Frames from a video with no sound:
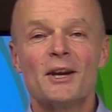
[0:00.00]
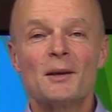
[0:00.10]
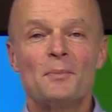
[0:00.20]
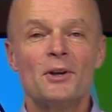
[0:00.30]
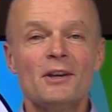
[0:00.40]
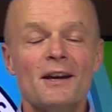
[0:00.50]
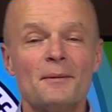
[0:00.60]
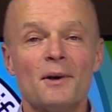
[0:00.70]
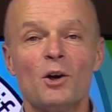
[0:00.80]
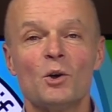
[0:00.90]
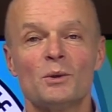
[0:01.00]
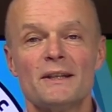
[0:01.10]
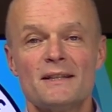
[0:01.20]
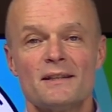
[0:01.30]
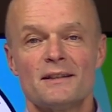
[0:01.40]
Ekberg. I'm a
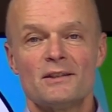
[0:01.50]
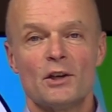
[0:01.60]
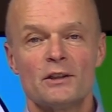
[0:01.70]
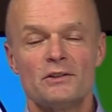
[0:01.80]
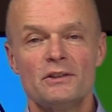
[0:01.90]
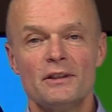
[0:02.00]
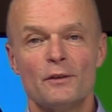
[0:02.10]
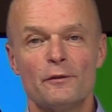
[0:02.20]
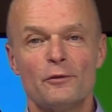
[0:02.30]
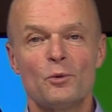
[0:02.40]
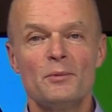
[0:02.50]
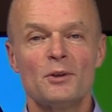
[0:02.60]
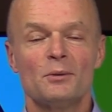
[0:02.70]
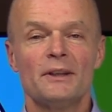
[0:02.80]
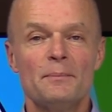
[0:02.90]
holistic doctor and a
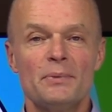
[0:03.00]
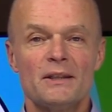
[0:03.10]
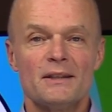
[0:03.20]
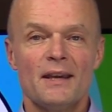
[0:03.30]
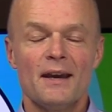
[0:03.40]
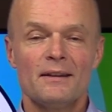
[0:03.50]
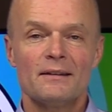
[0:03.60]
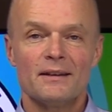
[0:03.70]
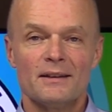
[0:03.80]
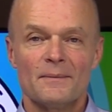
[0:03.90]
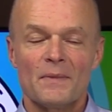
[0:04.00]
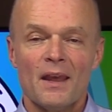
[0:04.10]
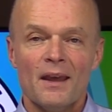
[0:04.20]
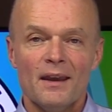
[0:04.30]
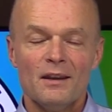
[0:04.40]
former Olympic decathlete.
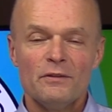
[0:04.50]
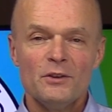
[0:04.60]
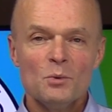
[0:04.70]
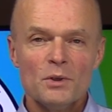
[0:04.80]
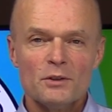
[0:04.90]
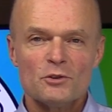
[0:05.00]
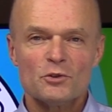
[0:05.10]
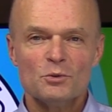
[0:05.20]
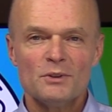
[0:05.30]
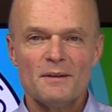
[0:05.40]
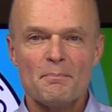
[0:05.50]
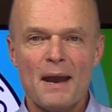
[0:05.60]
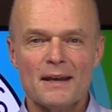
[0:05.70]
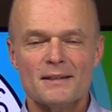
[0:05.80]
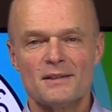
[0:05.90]
And if you want to truly
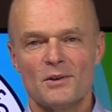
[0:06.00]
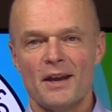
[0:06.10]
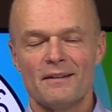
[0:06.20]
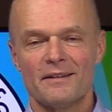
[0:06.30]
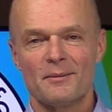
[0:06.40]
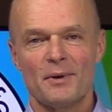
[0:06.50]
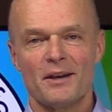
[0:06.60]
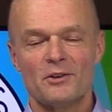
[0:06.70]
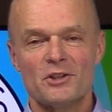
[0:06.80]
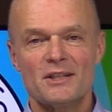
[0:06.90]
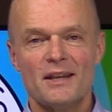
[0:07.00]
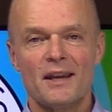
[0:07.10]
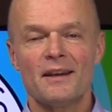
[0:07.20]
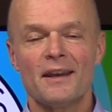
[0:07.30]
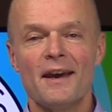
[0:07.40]
master health by
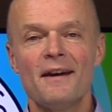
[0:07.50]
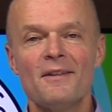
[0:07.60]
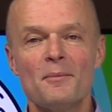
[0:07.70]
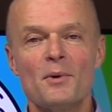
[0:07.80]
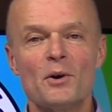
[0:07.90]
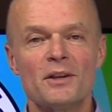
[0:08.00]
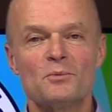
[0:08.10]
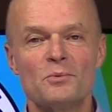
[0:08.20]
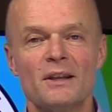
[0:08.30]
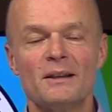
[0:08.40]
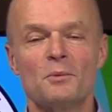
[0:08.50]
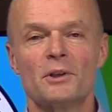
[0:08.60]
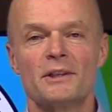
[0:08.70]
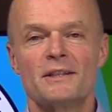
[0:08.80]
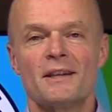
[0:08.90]
understanding how the body really
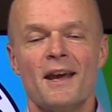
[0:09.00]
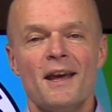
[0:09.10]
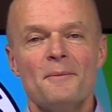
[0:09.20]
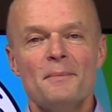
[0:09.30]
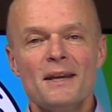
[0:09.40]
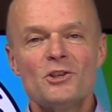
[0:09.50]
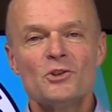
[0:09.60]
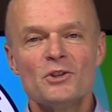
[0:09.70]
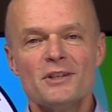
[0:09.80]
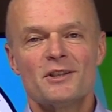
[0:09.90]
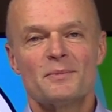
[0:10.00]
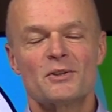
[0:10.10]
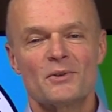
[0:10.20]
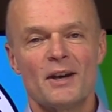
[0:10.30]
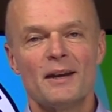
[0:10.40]
works, make sure you
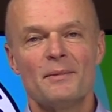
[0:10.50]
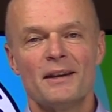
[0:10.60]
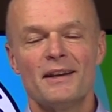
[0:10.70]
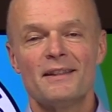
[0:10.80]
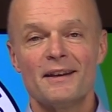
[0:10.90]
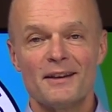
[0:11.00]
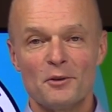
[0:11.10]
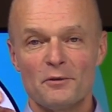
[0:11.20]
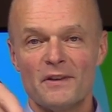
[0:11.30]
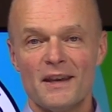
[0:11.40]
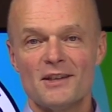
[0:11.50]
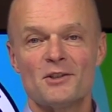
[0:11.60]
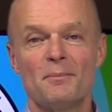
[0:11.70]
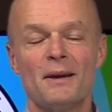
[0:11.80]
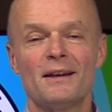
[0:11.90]
subscribe and hit that
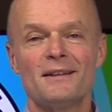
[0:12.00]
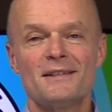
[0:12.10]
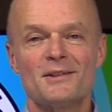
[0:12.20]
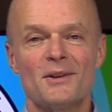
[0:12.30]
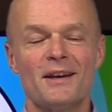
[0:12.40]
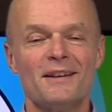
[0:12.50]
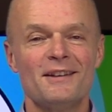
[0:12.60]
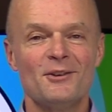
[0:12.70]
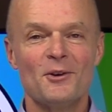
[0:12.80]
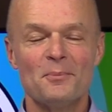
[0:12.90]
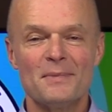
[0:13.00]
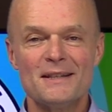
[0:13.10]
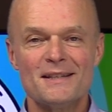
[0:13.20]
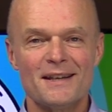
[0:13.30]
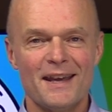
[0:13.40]
notification bell so that you don't
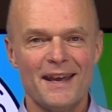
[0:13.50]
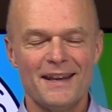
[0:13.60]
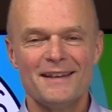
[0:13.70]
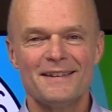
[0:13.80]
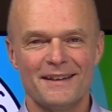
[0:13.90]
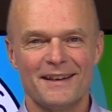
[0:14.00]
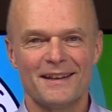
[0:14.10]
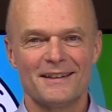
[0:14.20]
miss anything.